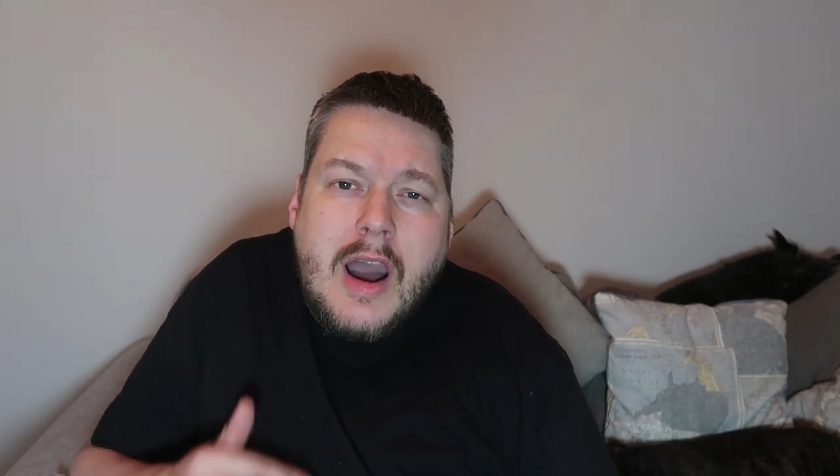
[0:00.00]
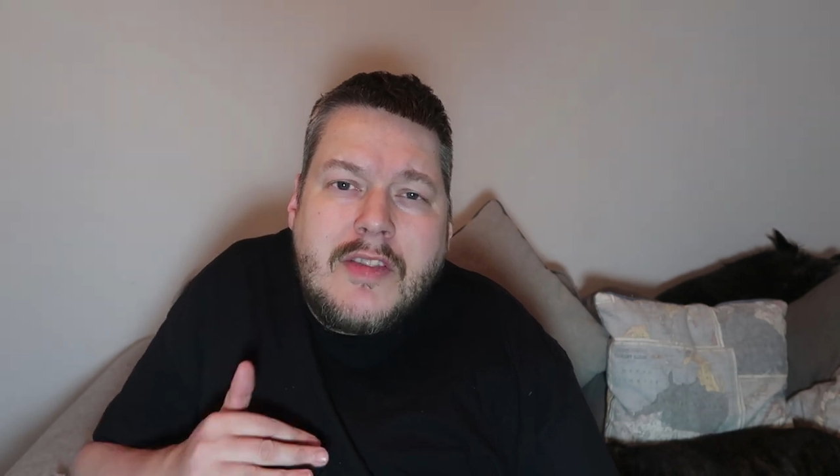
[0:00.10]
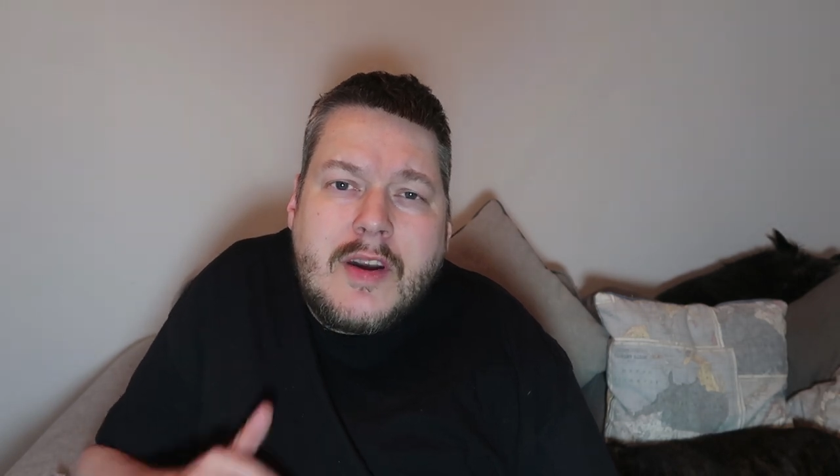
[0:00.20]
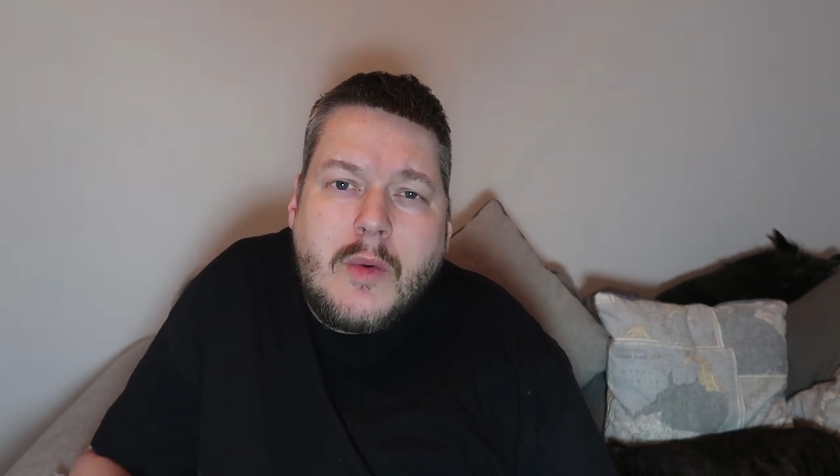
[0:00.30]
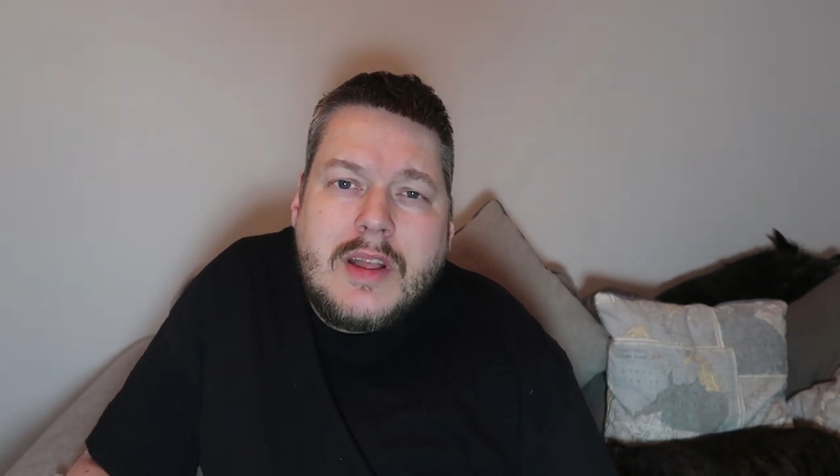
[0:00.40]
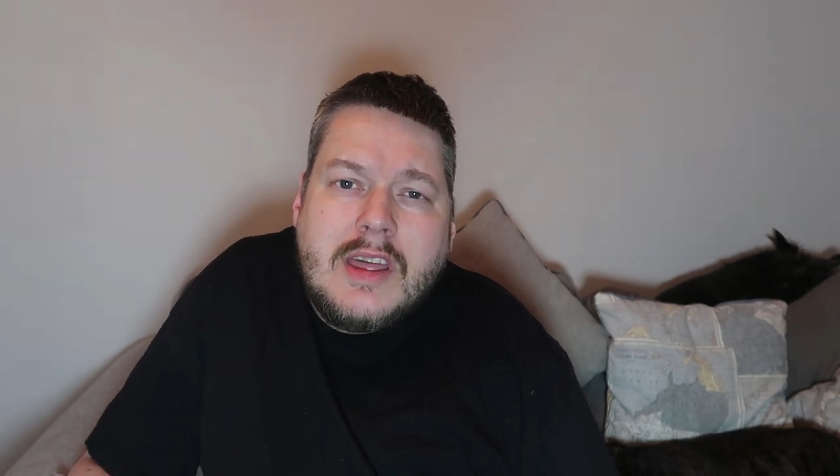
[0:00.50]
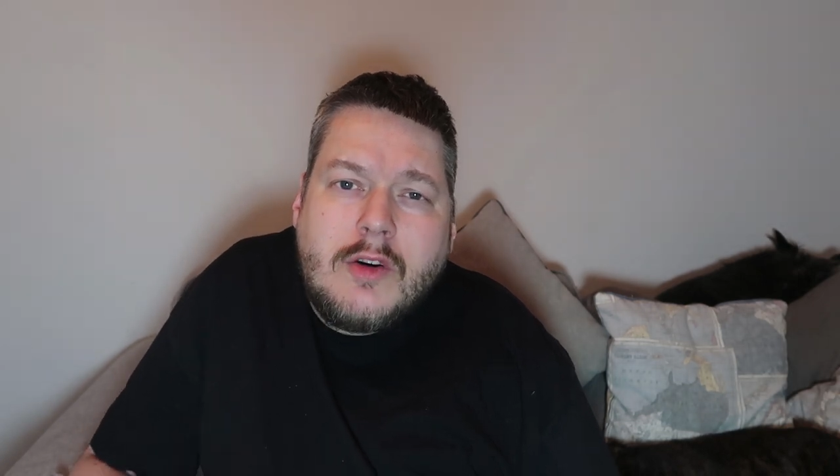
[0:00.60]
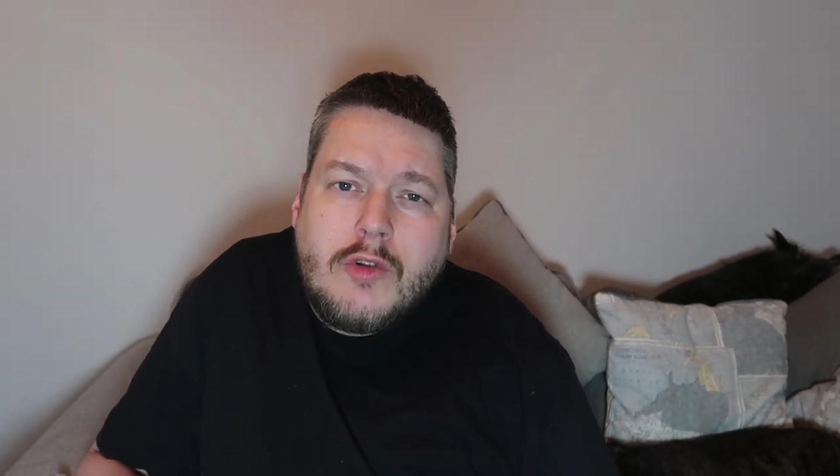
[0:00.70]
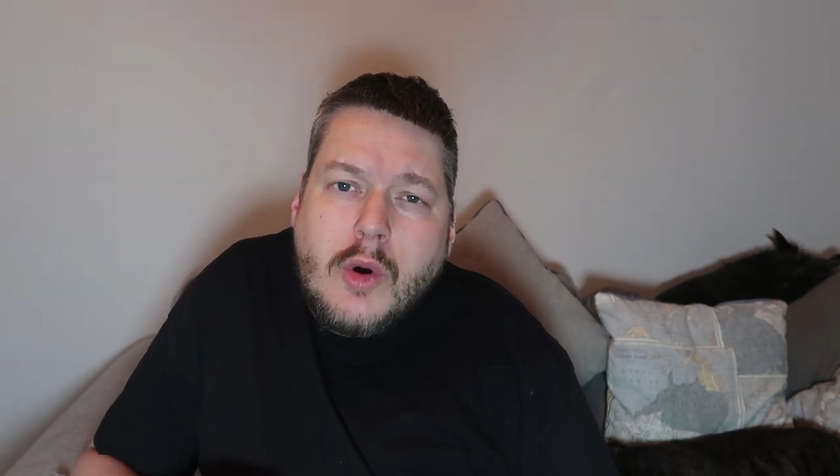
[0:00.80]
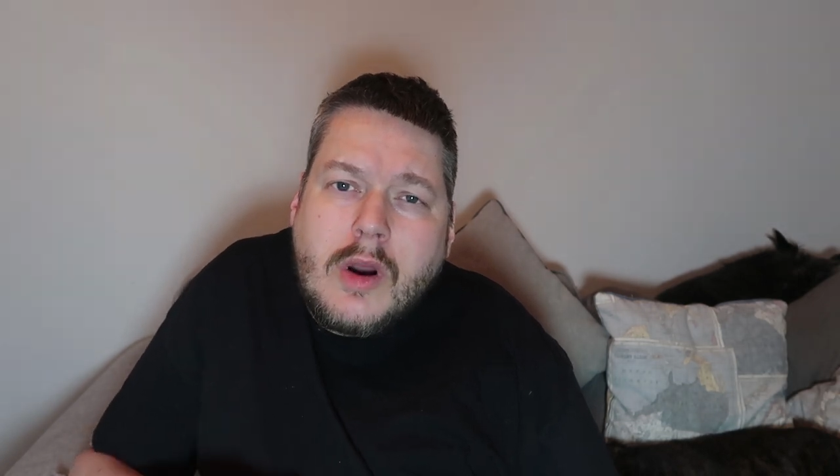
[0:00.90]
but I think when
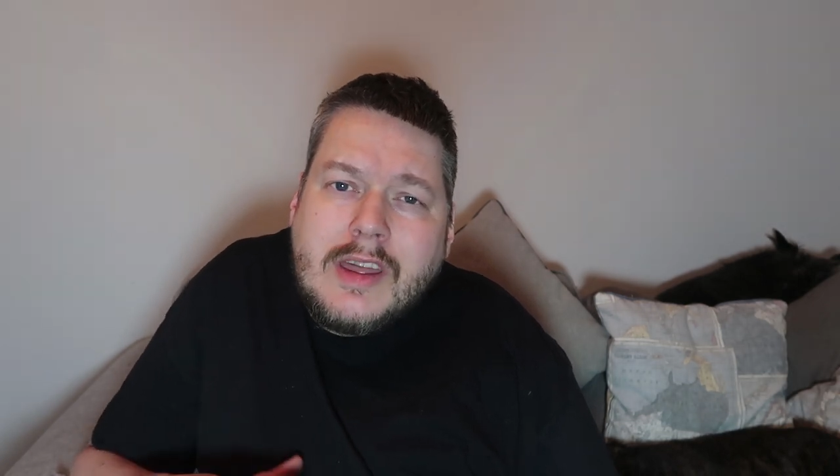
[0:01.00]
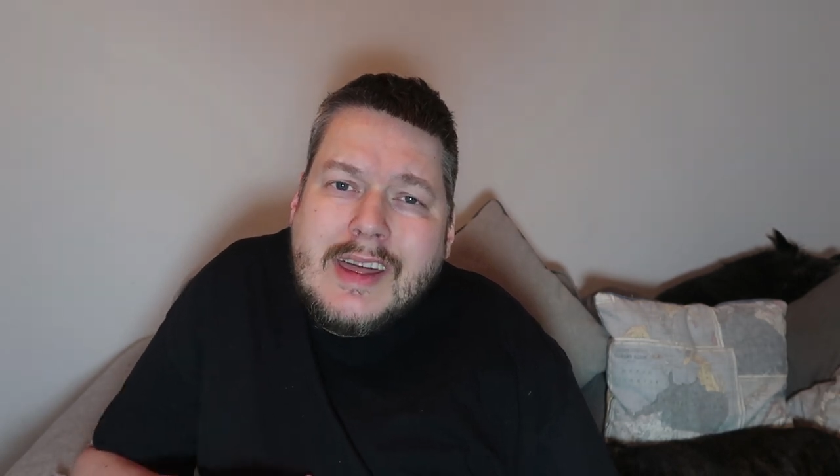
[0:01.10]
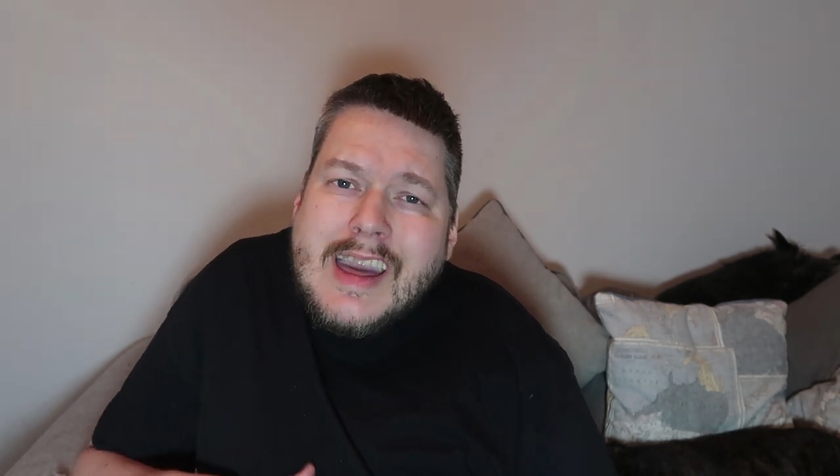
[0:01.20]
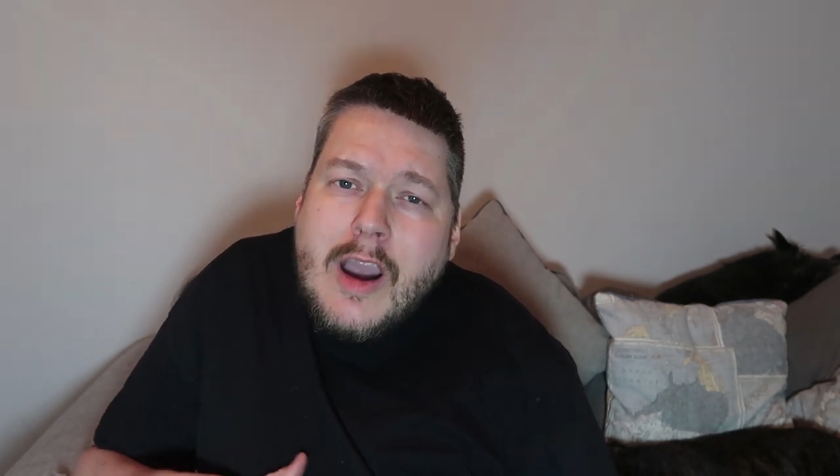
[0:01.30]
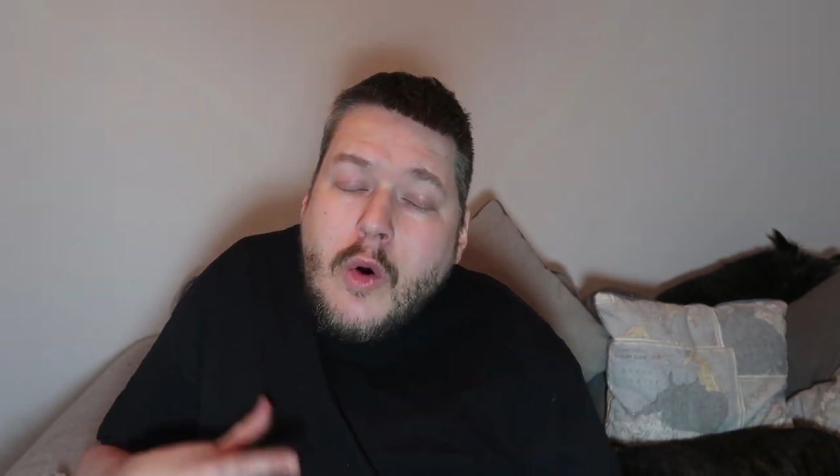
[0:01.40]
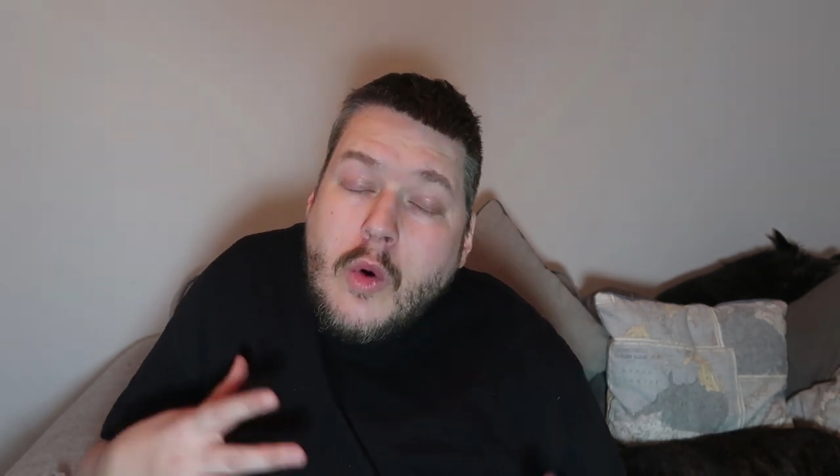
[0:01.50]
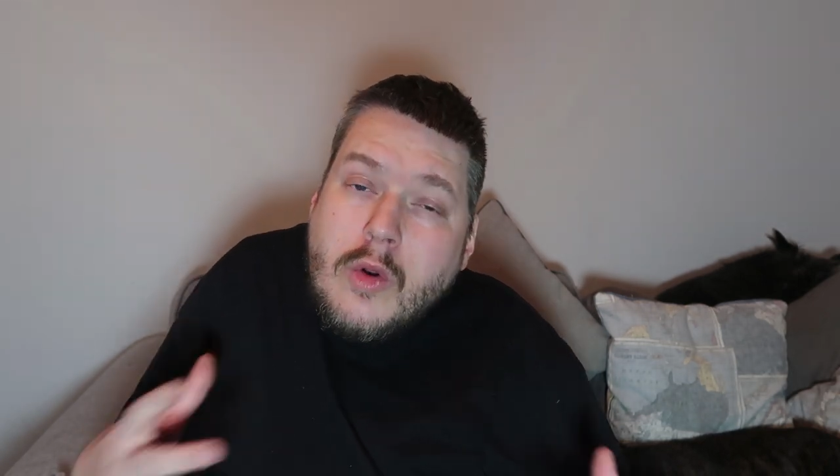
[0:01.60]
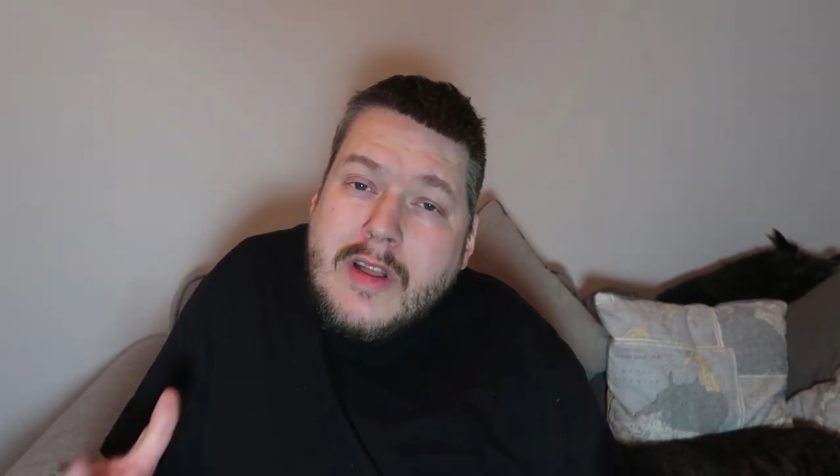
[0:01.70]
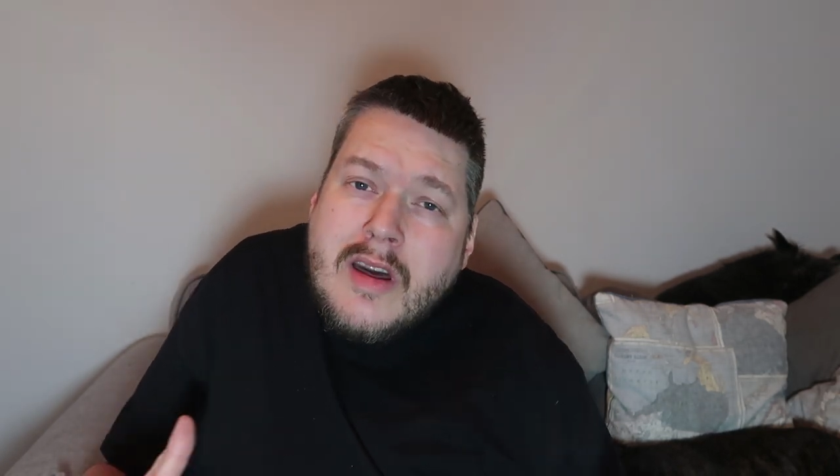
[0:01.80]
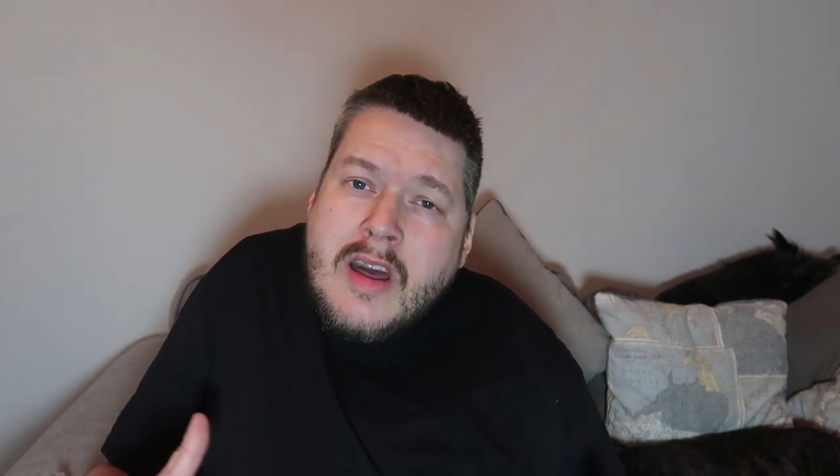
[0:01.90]
you go, you get
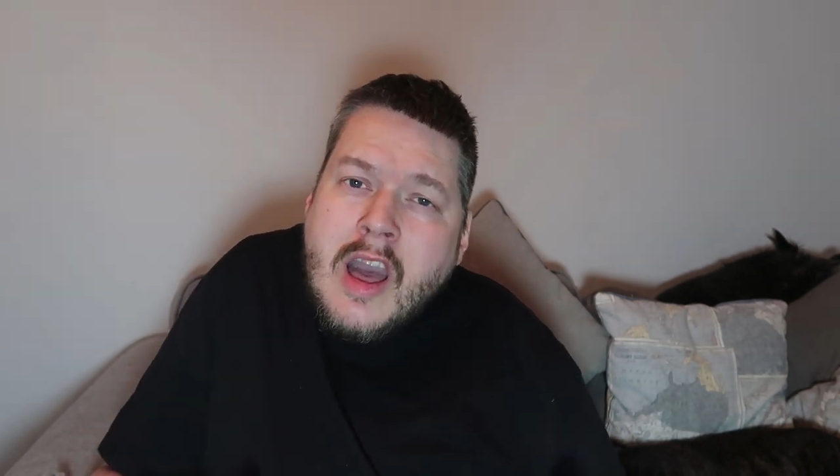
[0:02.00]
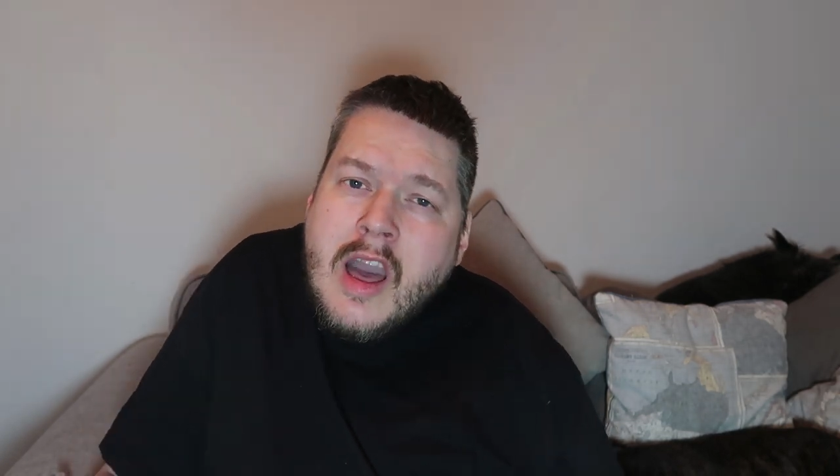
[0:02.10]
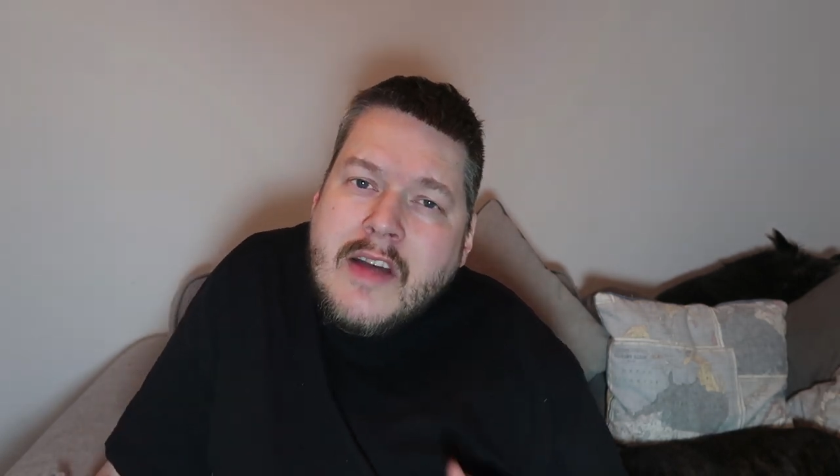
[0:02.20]
older,